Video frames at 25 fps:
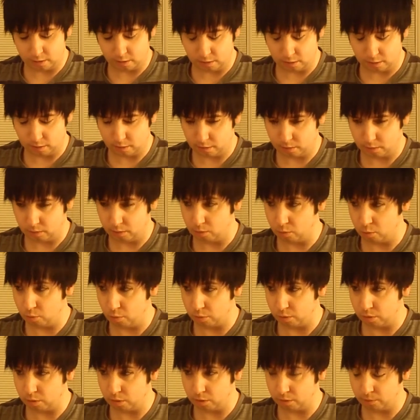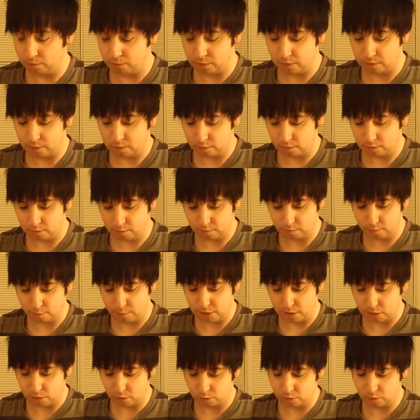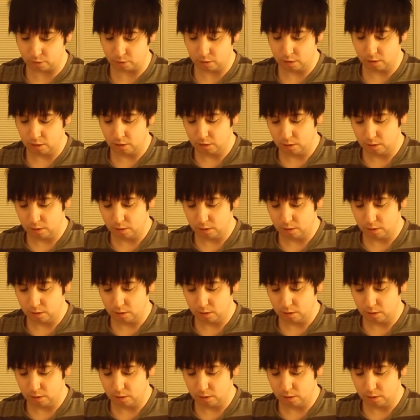in order of the males.